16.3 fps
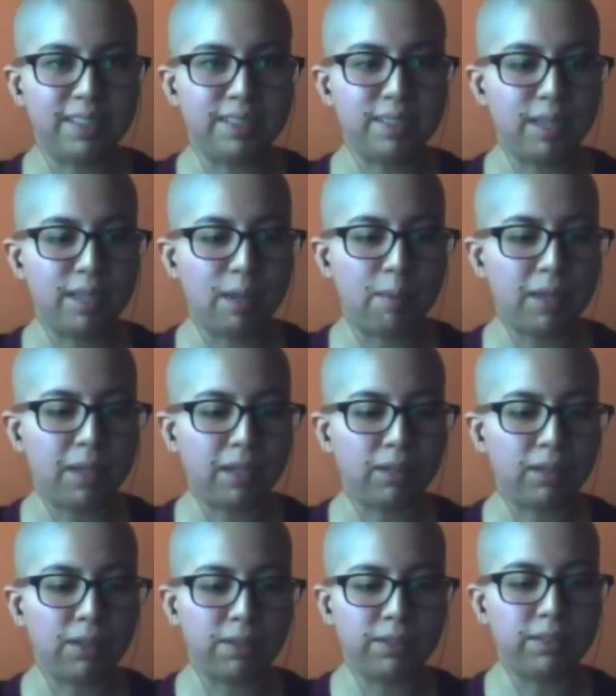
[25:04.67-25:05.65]
the same that
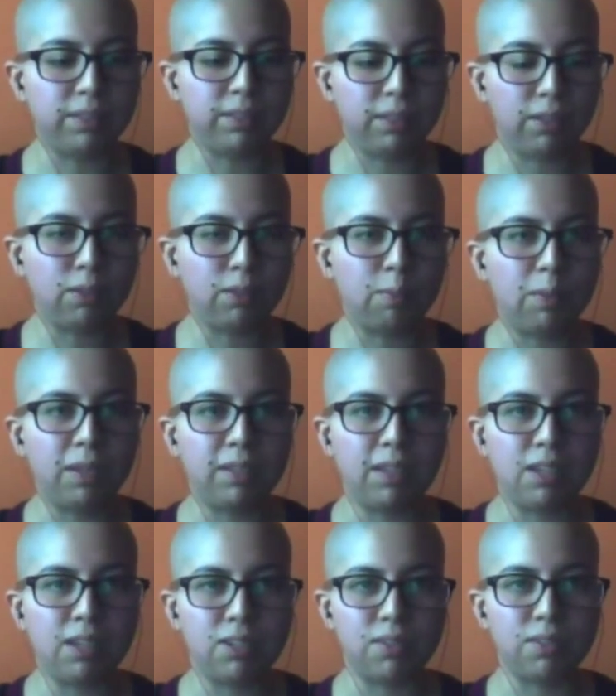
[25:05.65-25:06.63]
other European
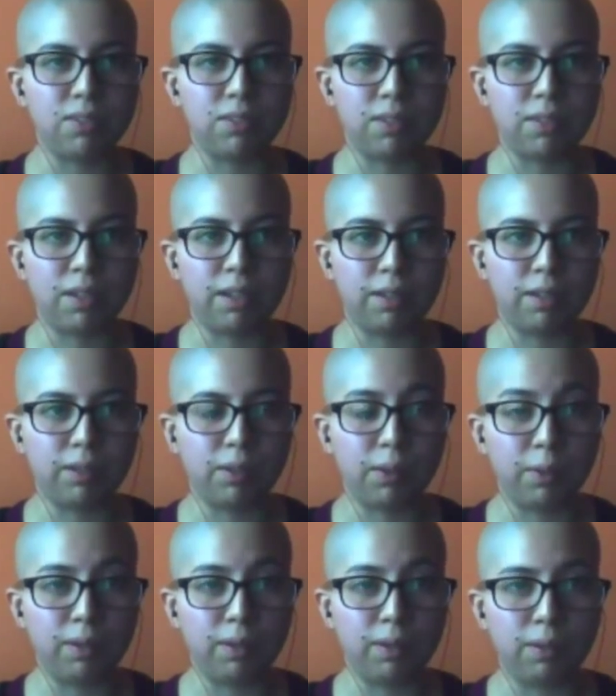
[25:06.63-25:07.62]
nations are
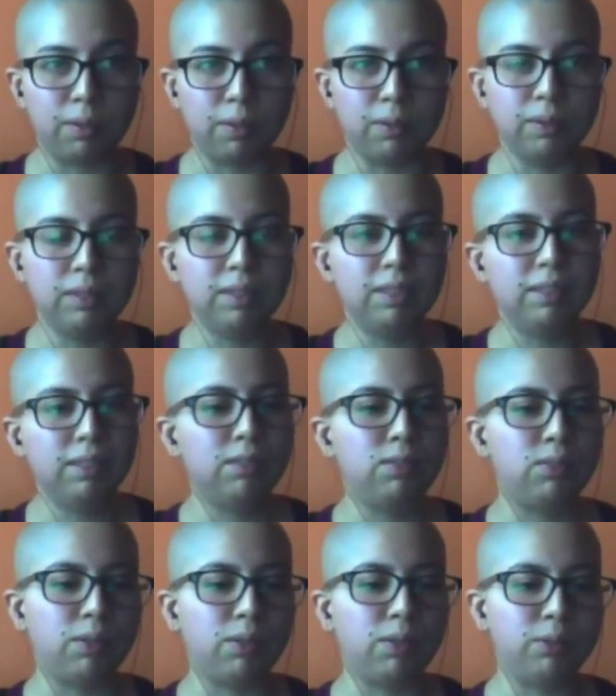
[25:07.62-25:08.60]
going through.
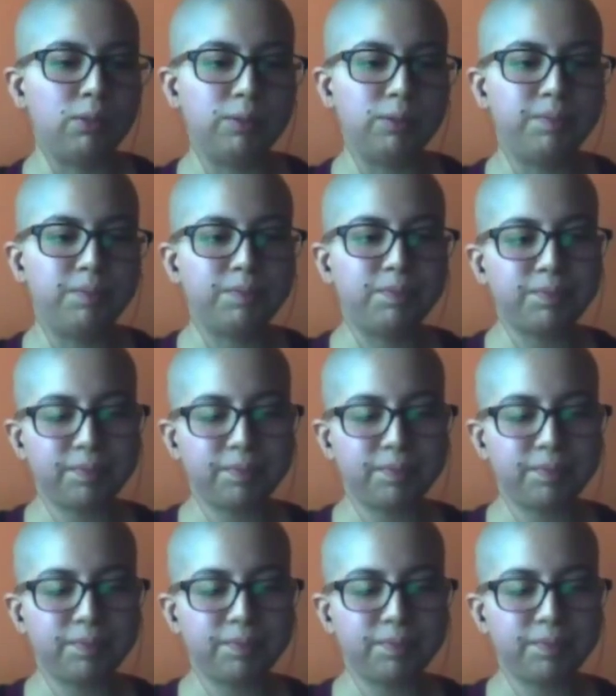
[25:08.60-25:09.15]
So